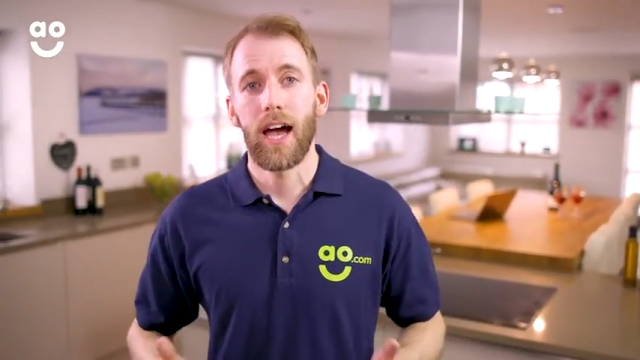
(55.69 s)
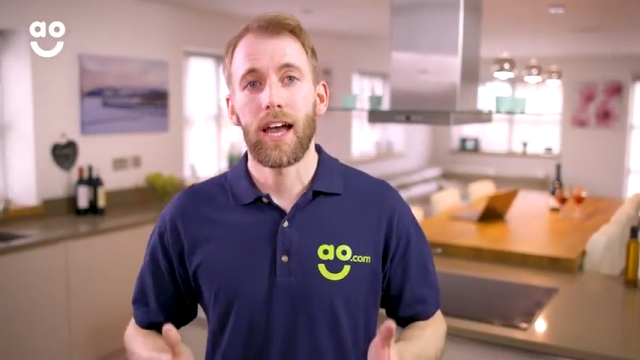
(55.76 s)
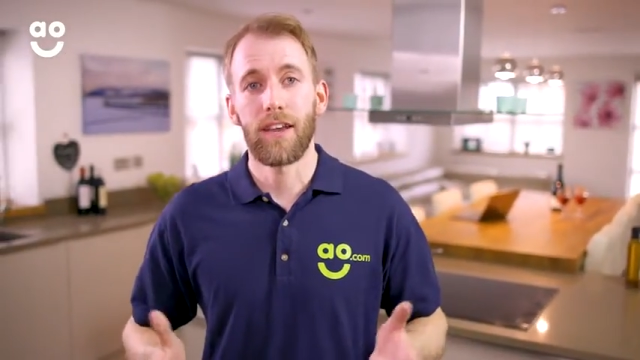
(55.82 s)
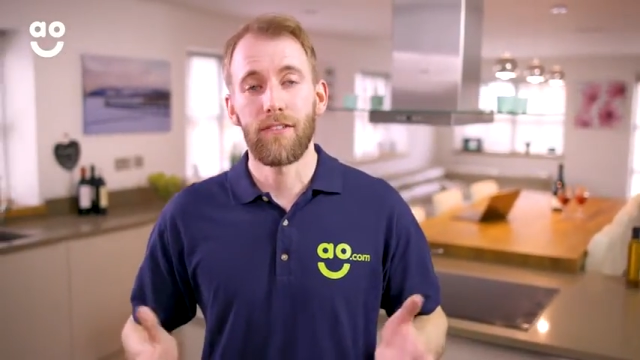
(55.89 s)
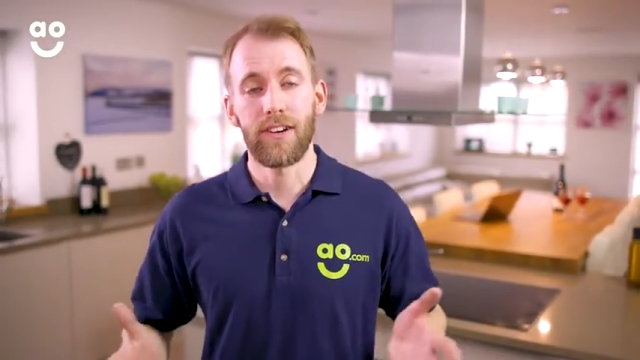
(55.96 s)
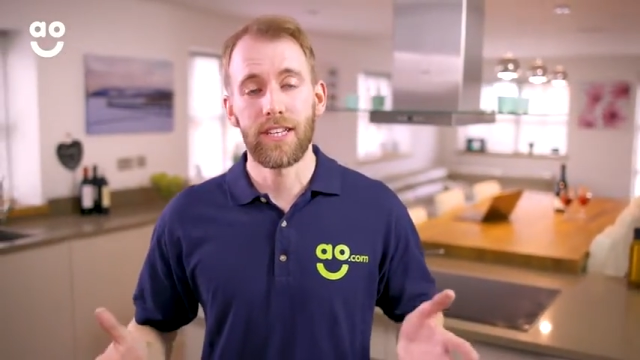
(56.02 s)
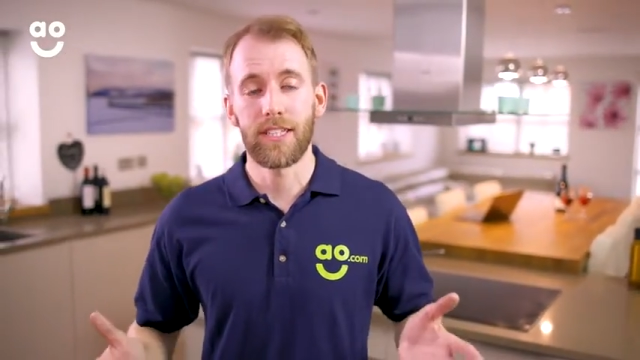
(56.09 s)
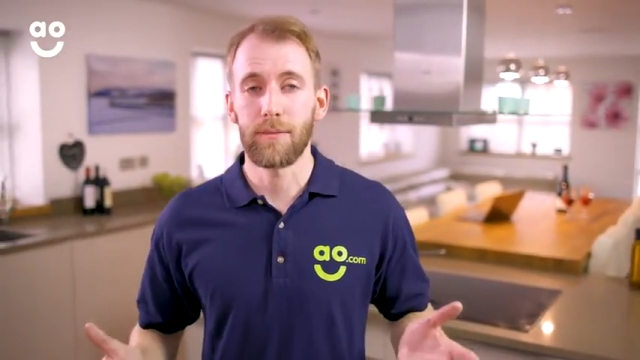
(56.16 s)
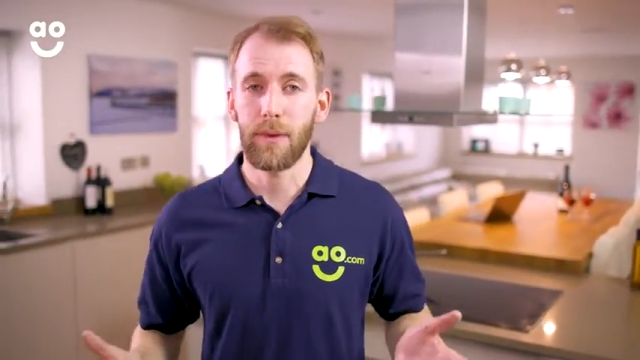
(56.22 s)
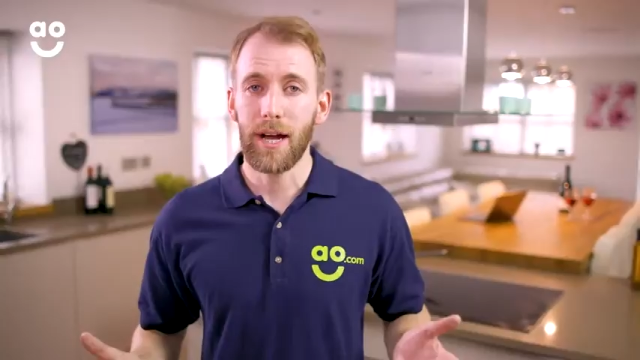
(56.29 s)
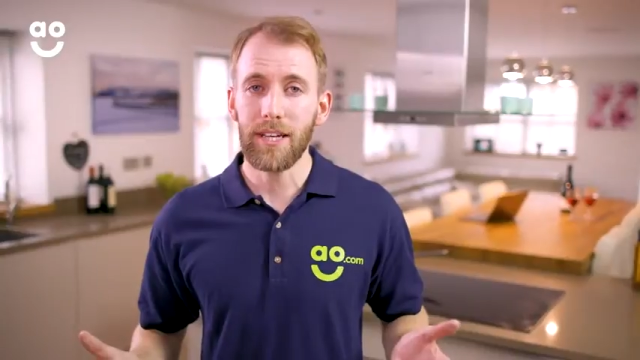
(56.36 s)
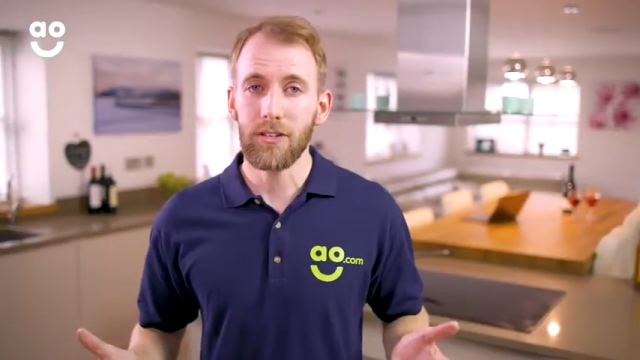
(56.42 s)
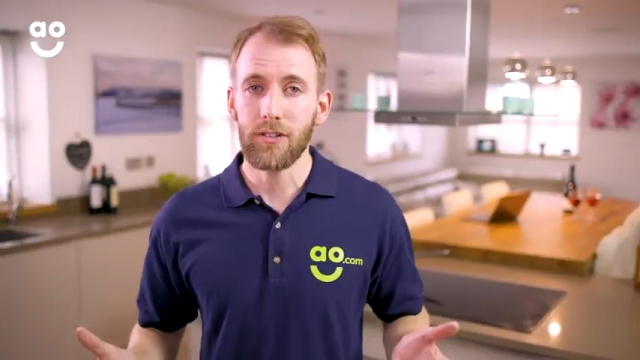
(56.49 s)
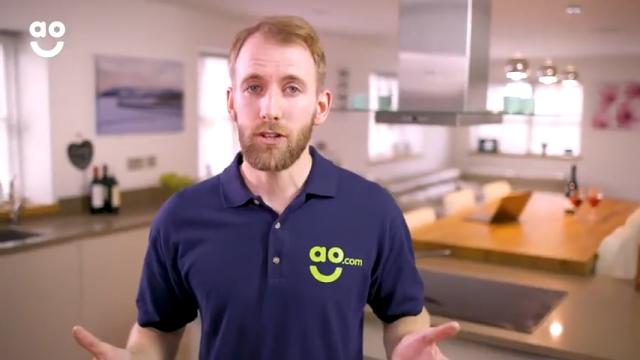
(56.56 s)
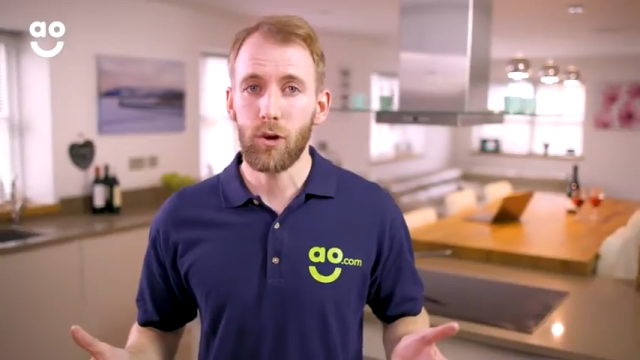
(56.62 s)
and are ready to
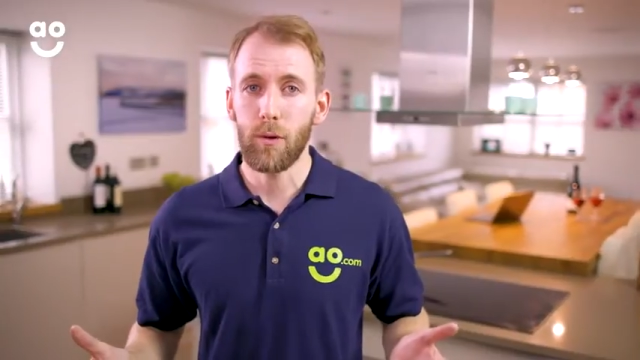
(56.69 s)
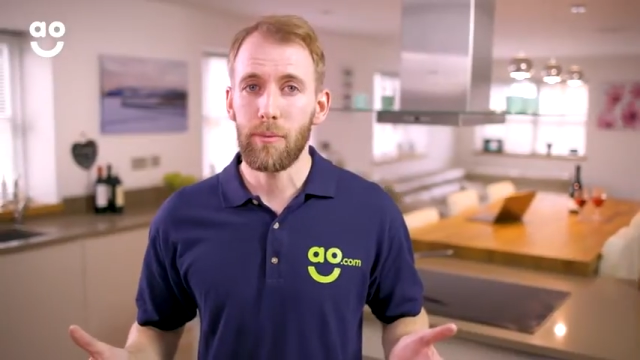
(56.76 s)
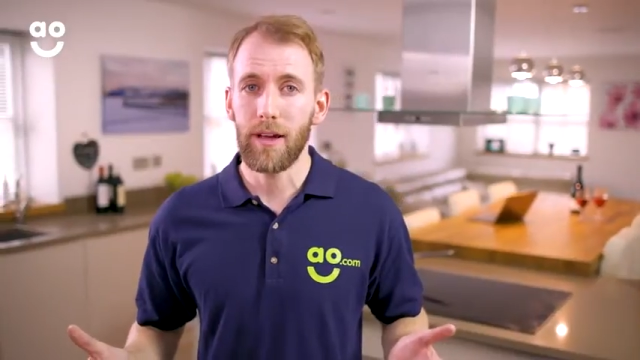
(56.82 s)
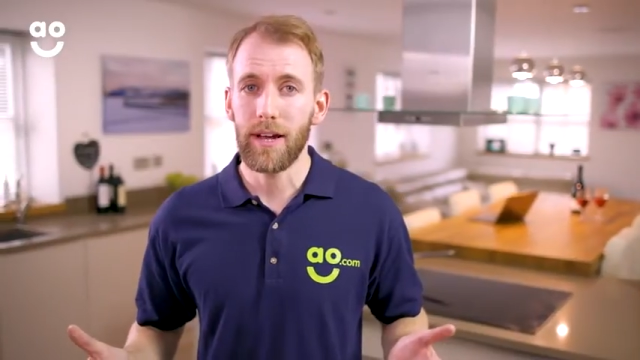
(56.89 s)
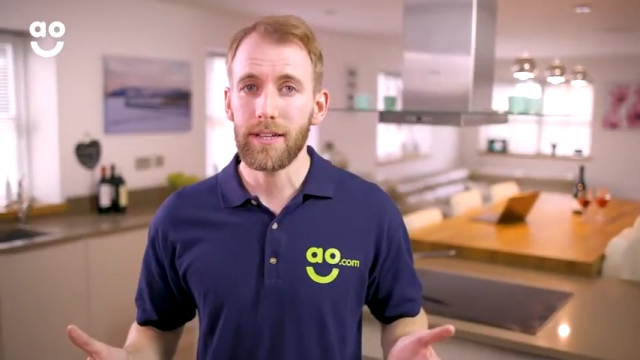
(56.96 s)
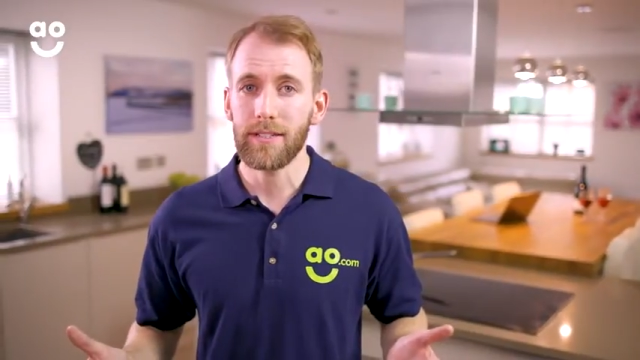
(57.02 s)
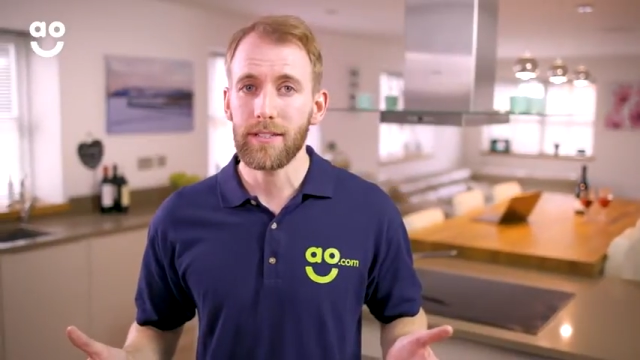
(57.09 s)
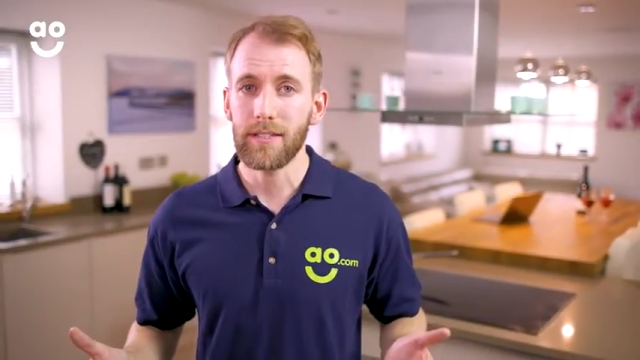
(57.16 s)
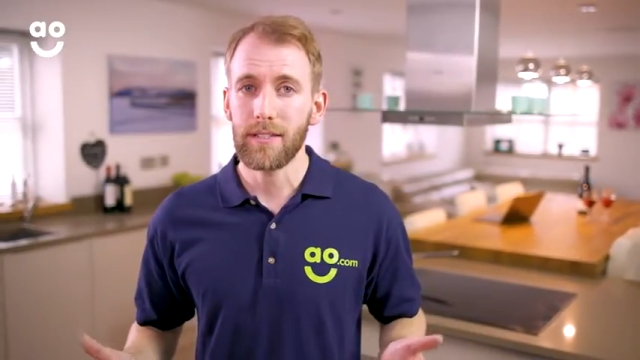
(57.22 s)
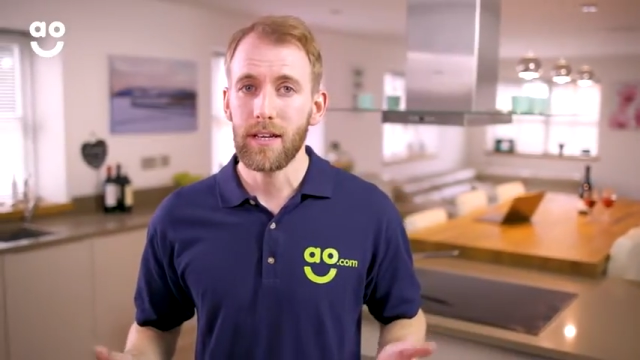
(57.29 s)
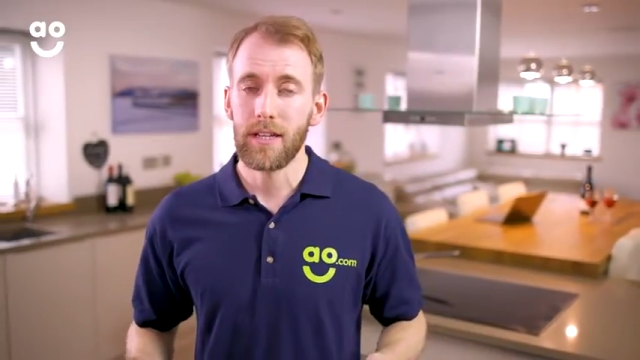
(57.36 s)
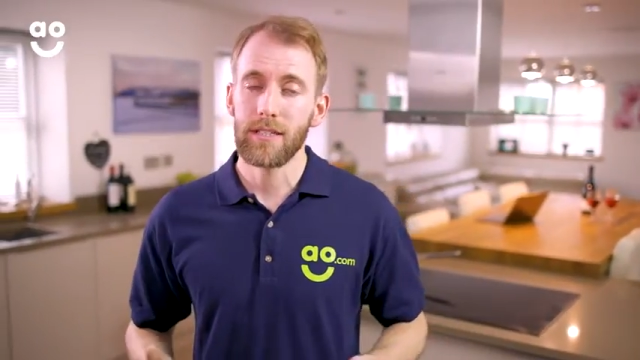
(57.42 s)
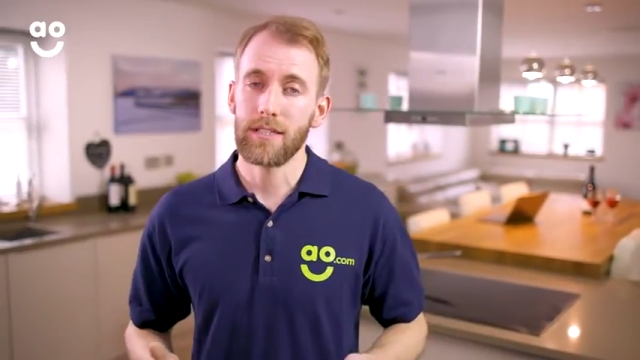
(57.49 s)
buy your new appliance,